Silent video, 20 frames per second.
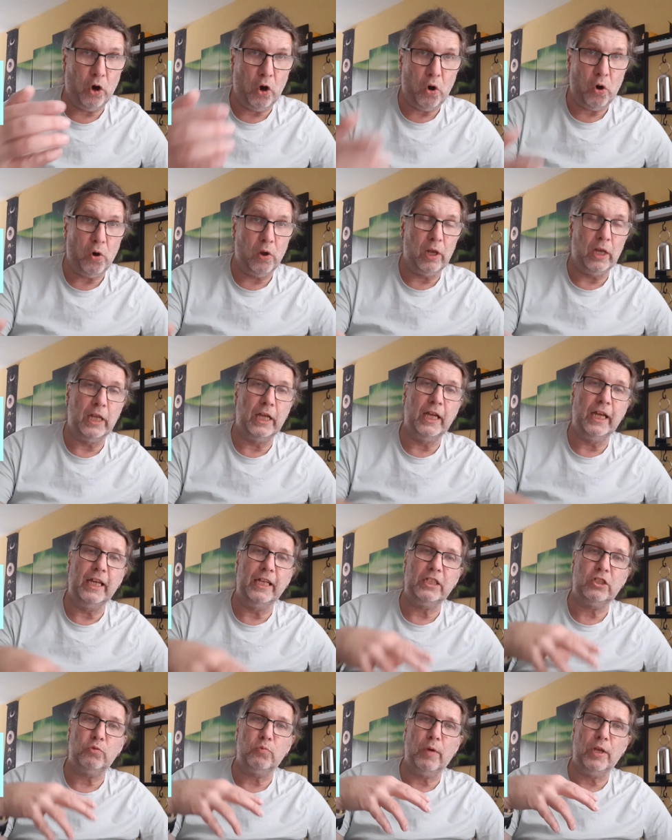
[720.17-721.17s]
all
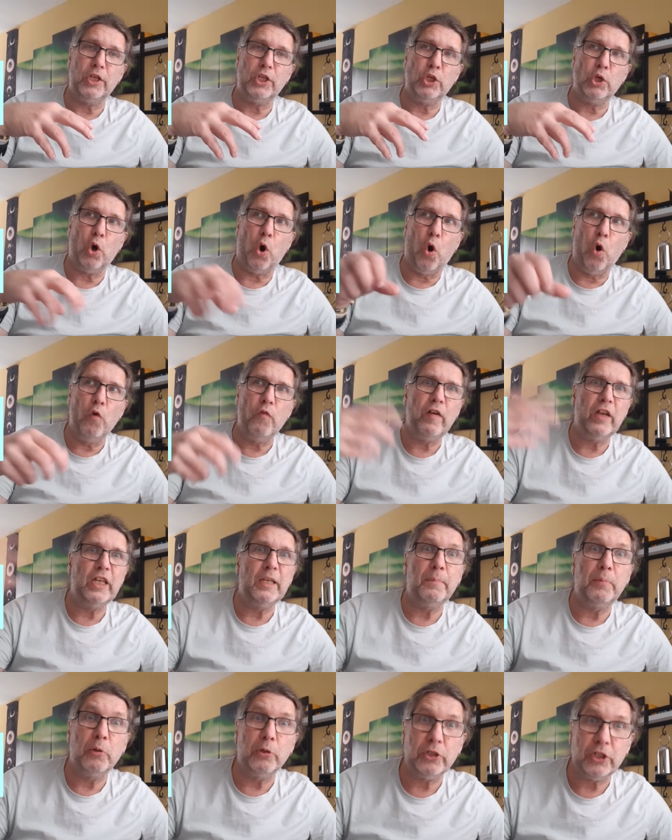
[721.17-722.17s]
is when you're
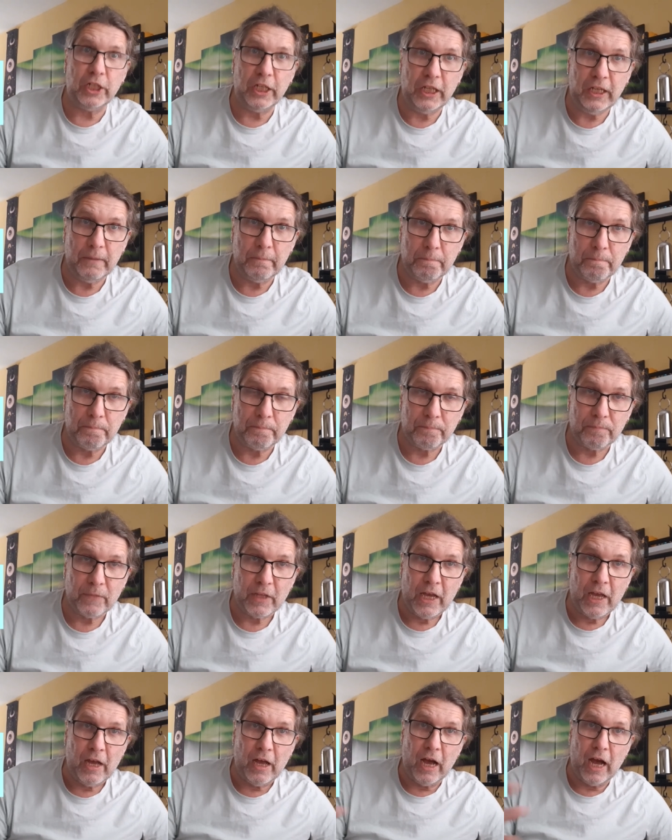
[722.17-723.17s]
overly pushy.
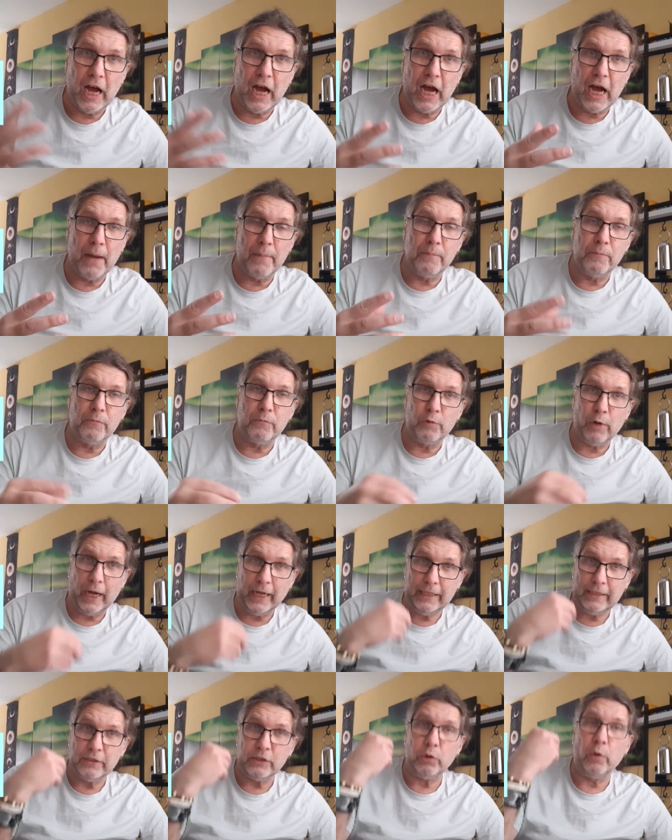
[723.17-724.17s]
Um,
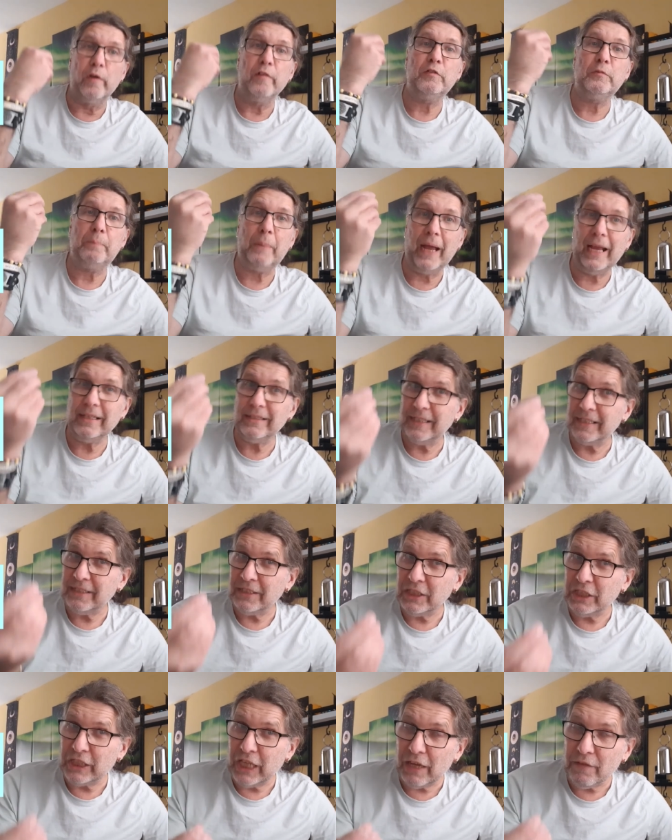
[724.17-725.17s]
right? So if space
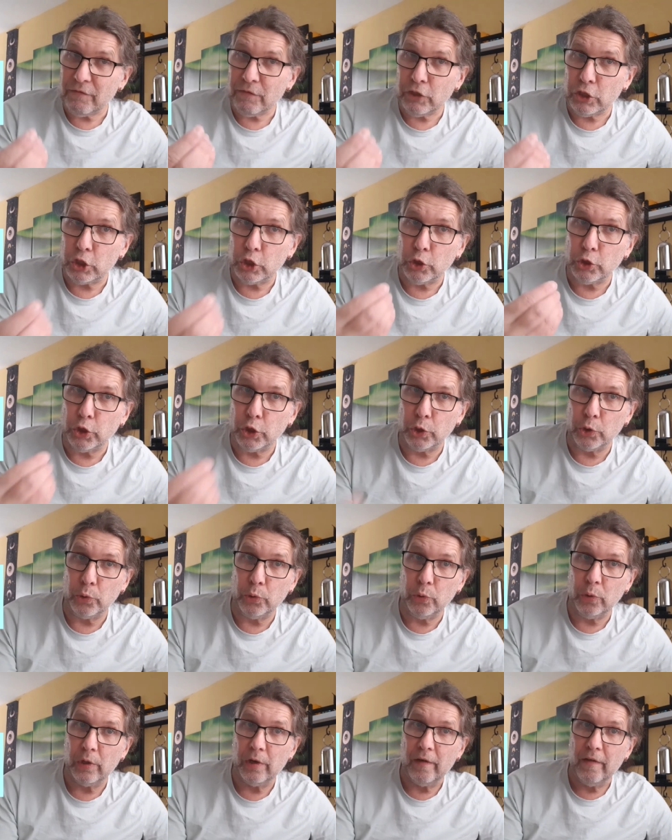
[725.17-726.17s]
isn't given to
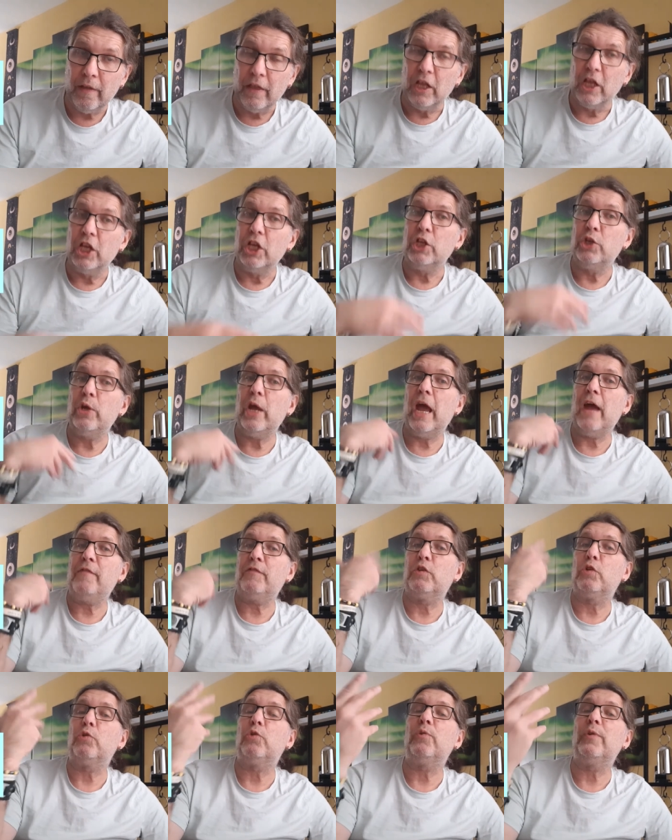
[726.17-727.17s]
you, you have
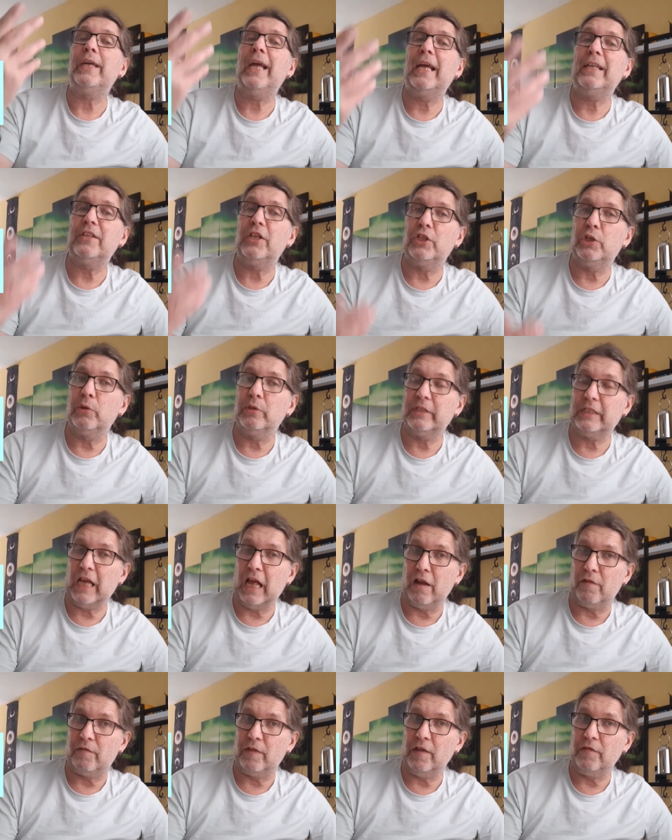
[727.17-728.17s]
to create it
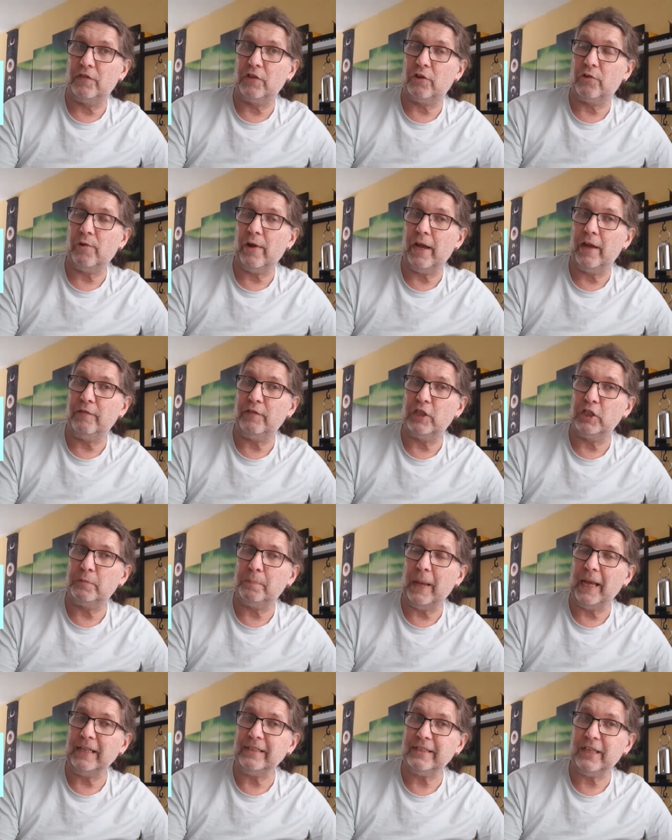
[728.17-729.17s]
yourself. If the, if the
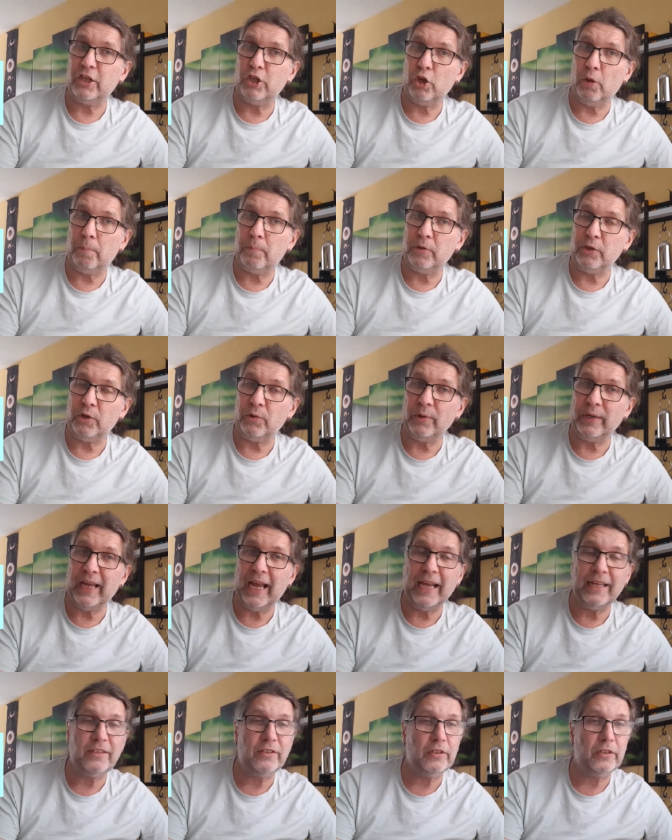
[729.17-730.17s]
space cannot be
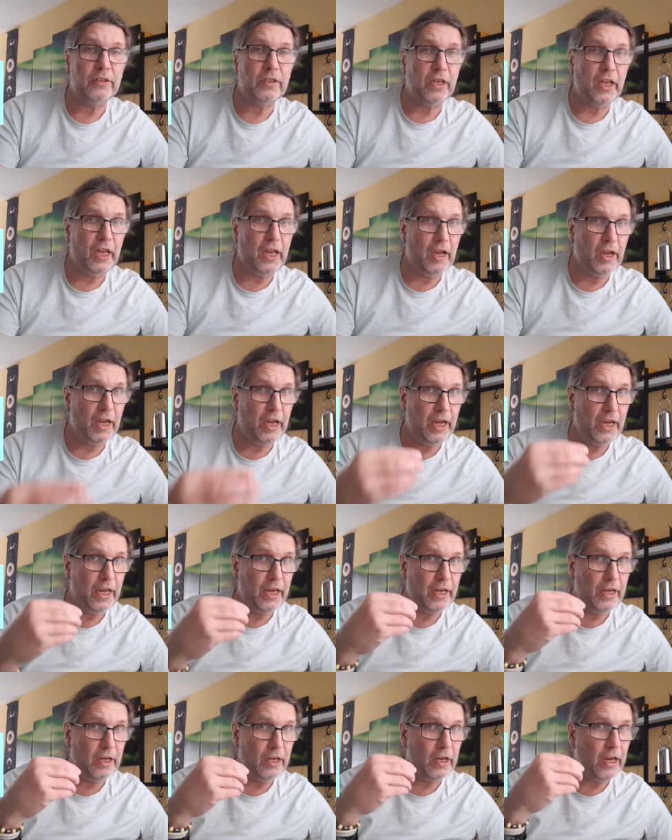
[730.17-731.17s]
created
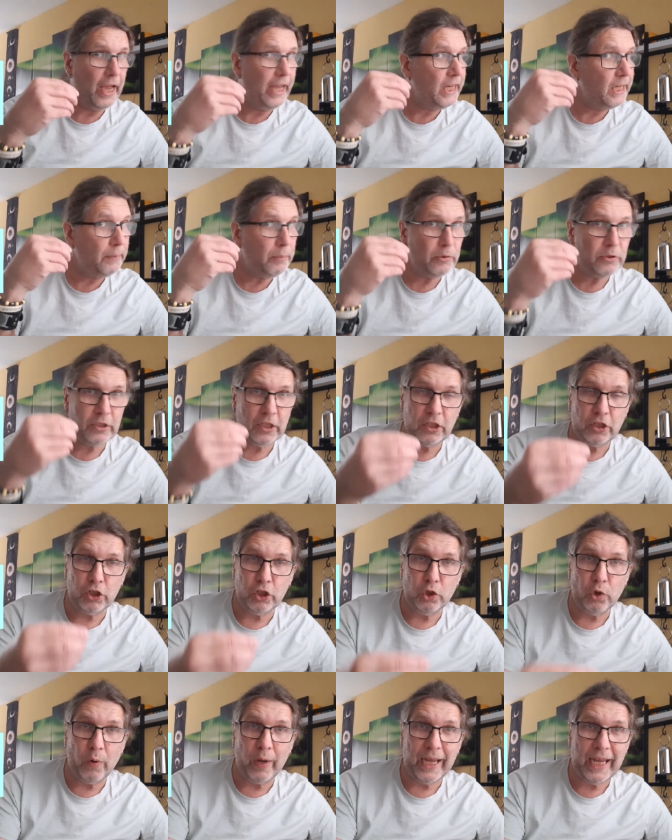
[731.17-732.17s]
in any position
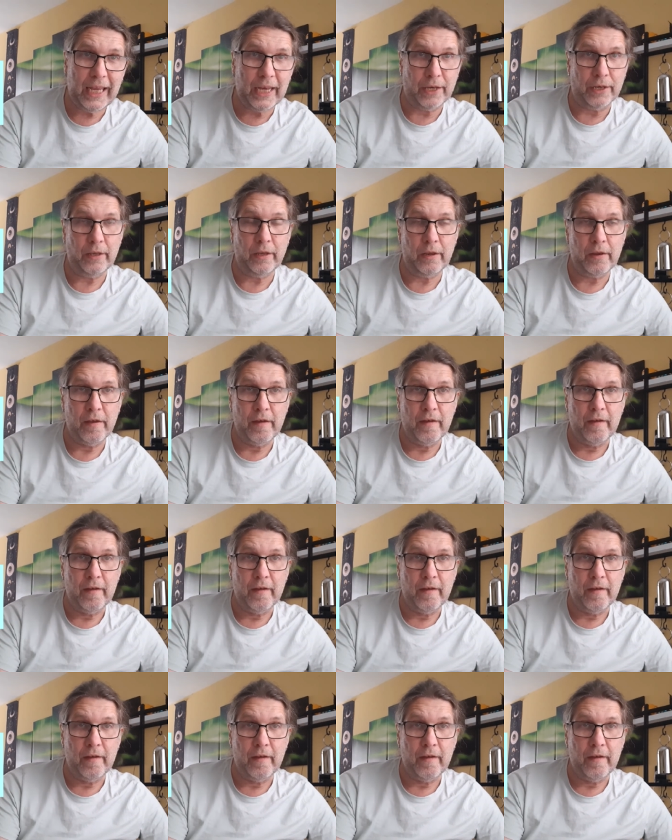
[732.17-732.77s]
you're in,